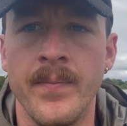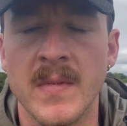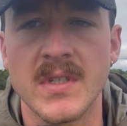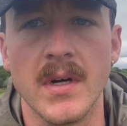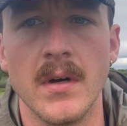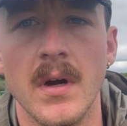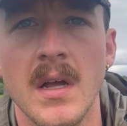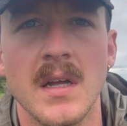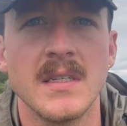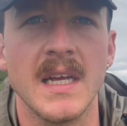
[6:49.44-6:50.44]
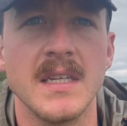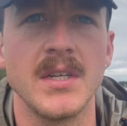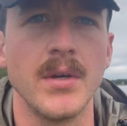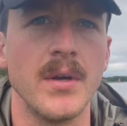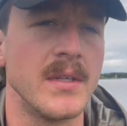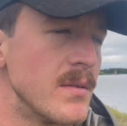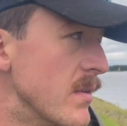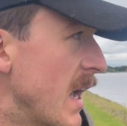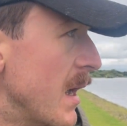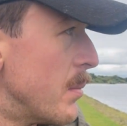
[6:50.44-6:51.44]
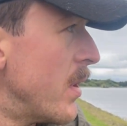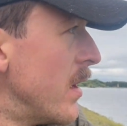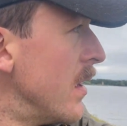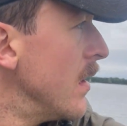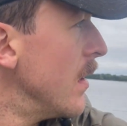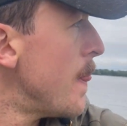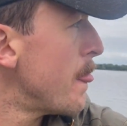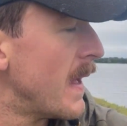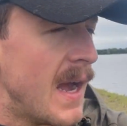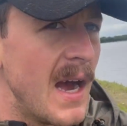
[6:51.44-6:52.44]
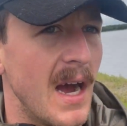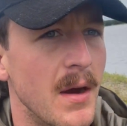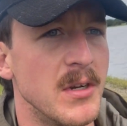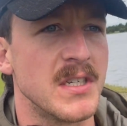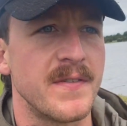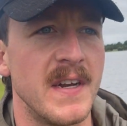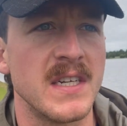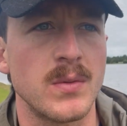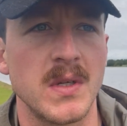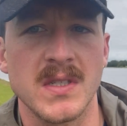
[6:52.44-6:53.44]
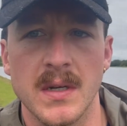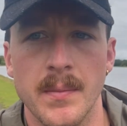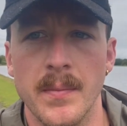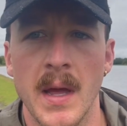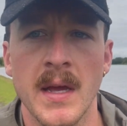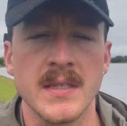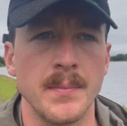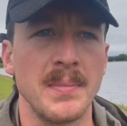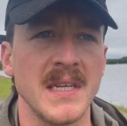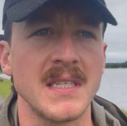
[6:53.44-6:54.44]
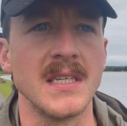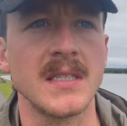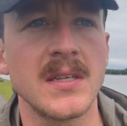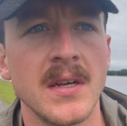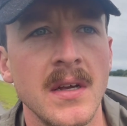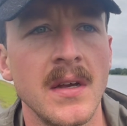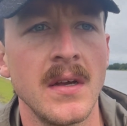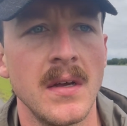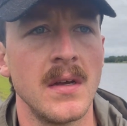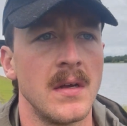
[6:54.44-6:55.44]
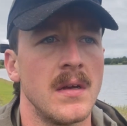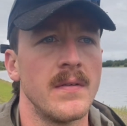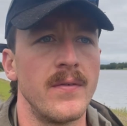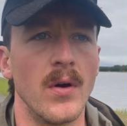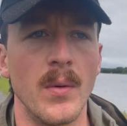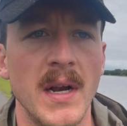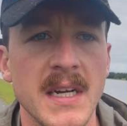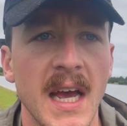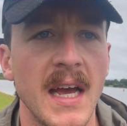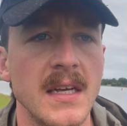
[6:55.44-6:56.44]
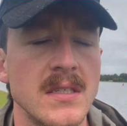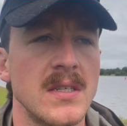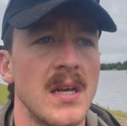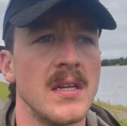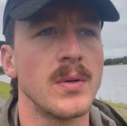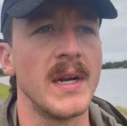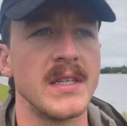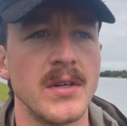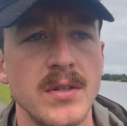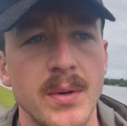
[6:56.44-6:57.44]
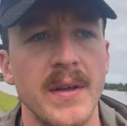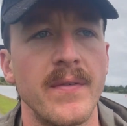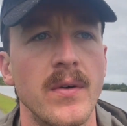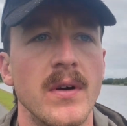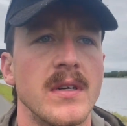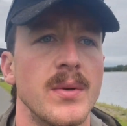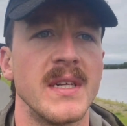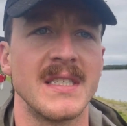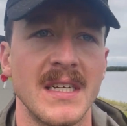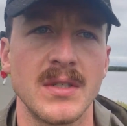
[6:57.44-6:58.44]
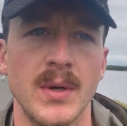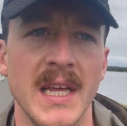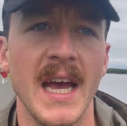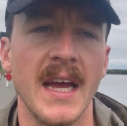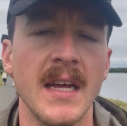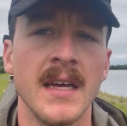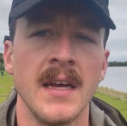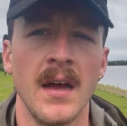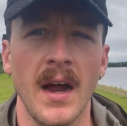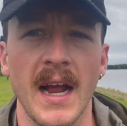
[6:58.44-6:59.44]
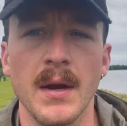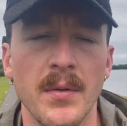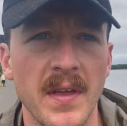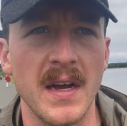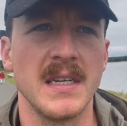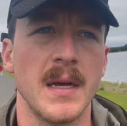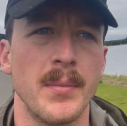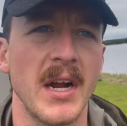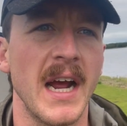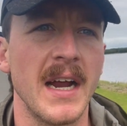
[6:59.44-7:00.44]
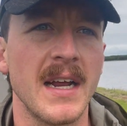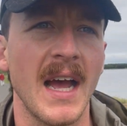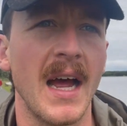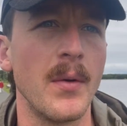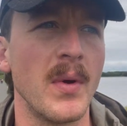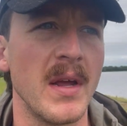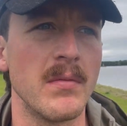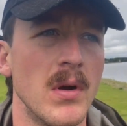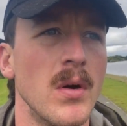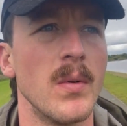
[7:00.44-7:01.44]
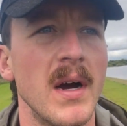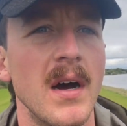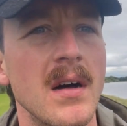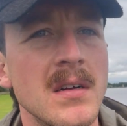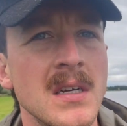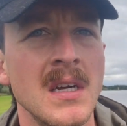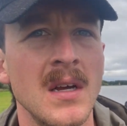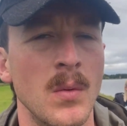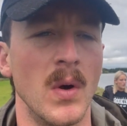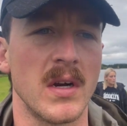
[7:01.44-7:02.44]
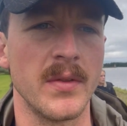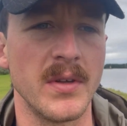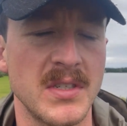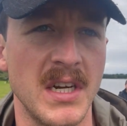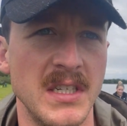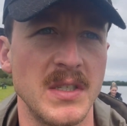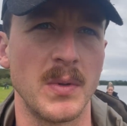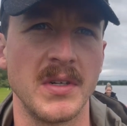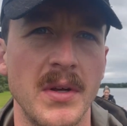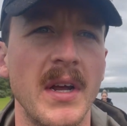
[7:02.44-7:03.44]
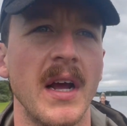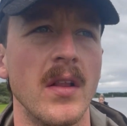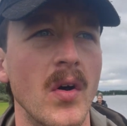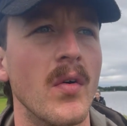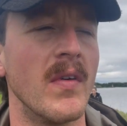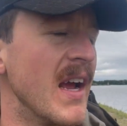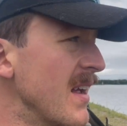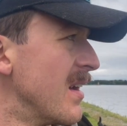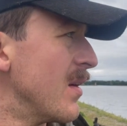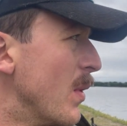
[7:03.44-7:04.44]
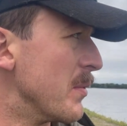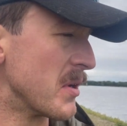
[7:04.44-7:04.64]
So day 2 is a wrap. We just finished with some pieces, 4 1Ks, 22, 24, 26, 28. Again, with the idea of bringing, can we row well, work on those changes we were doing at a low rate when we're